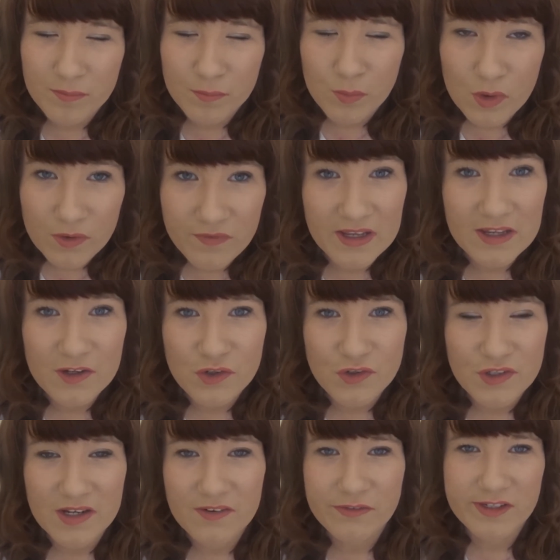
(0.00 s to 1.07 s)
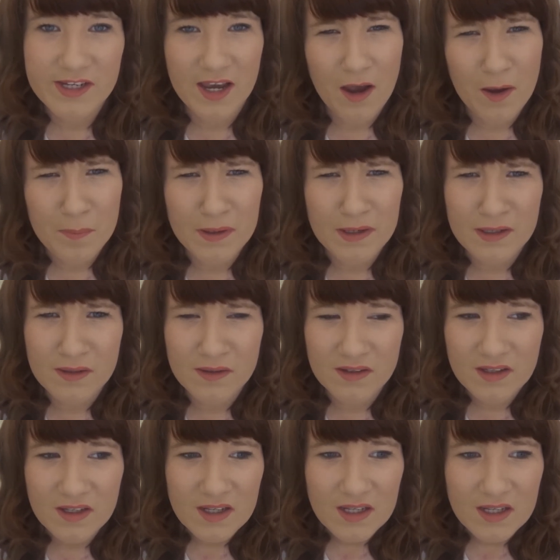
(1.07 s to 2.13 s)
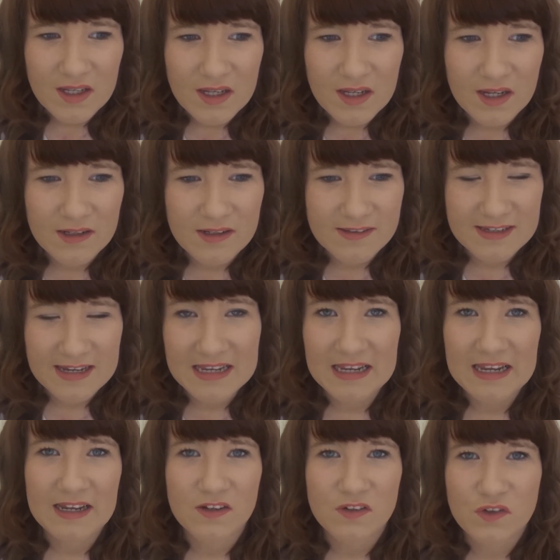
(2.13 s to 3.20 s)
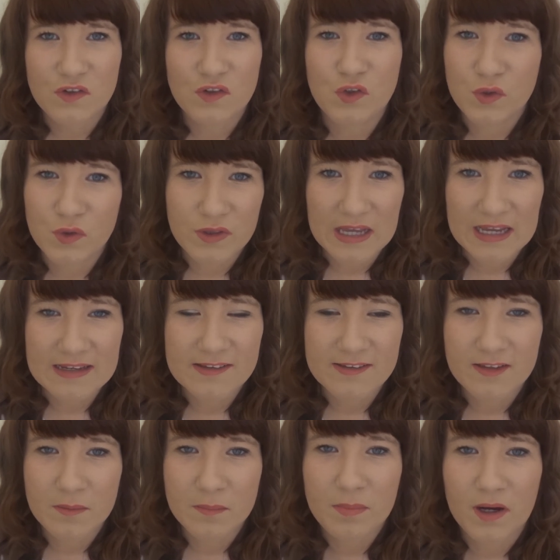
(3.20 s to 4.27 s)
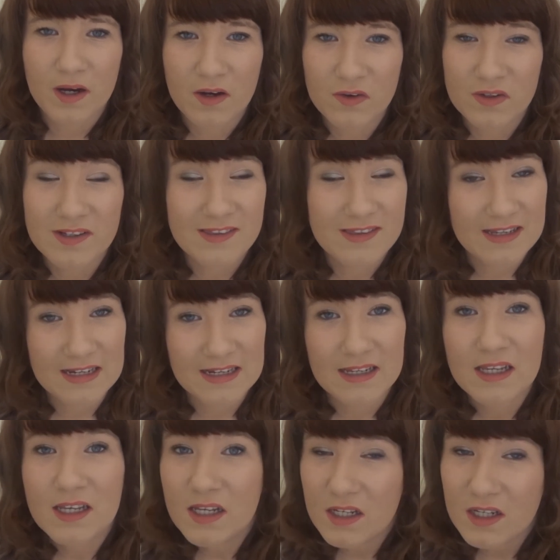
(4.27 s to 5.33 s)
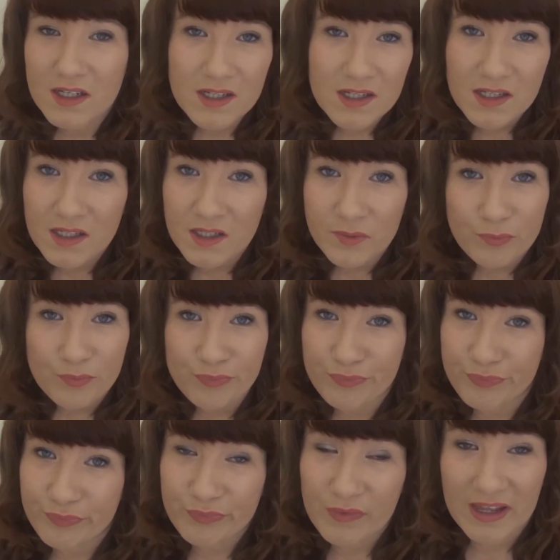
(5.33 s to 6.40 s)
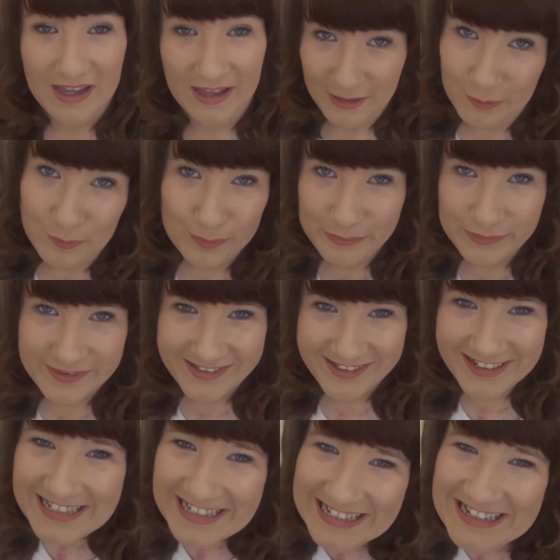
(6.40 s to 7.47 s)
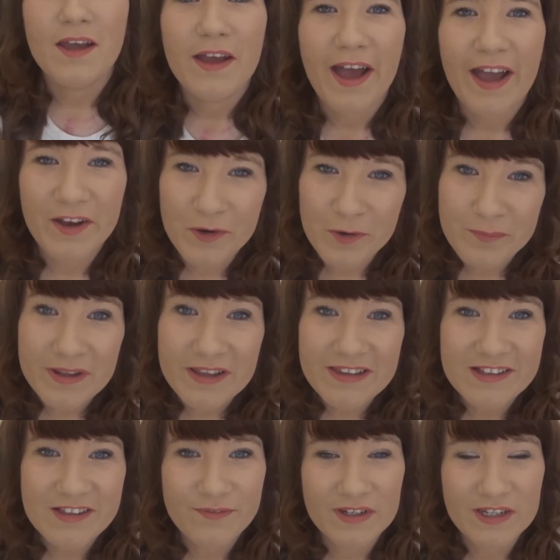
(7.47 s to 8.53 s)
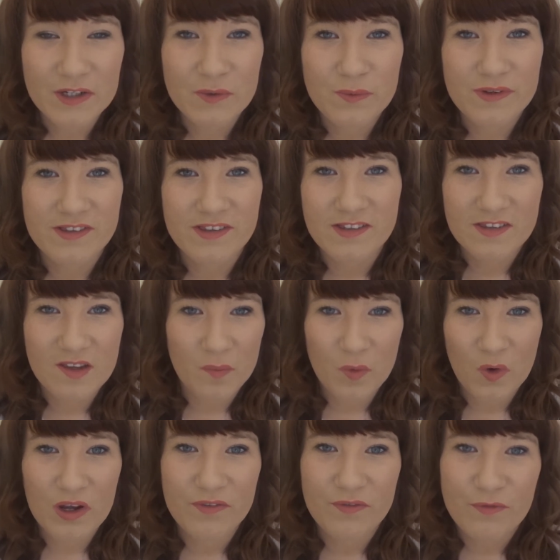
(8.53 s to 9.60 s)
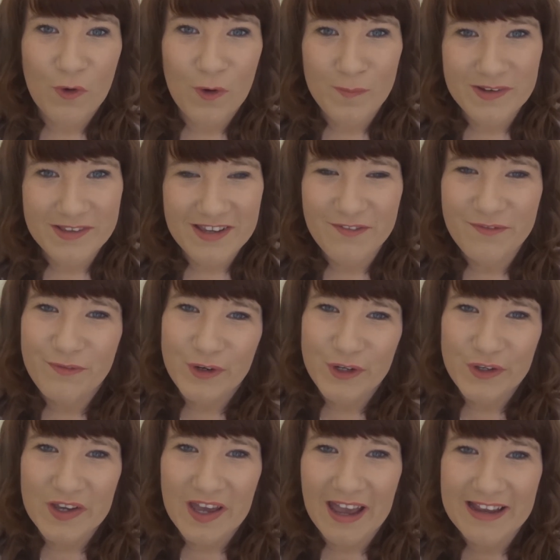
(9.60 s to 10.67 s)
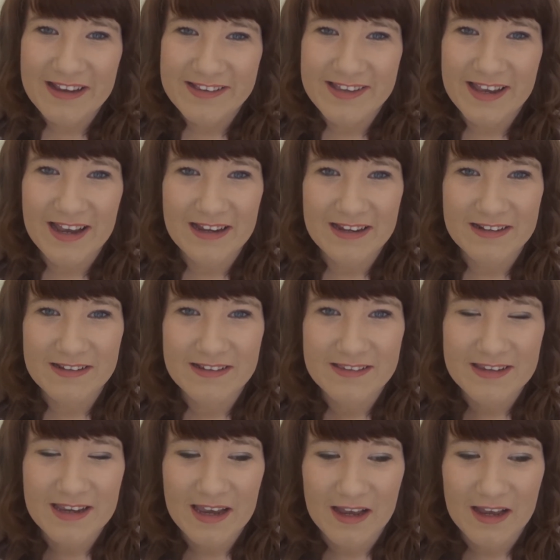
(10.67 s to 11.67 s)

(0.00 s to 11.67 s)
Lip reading: motivate yourself to get up in the day and just do things, but honestly, it helps. I hope this video was somewhat informative for you guys, and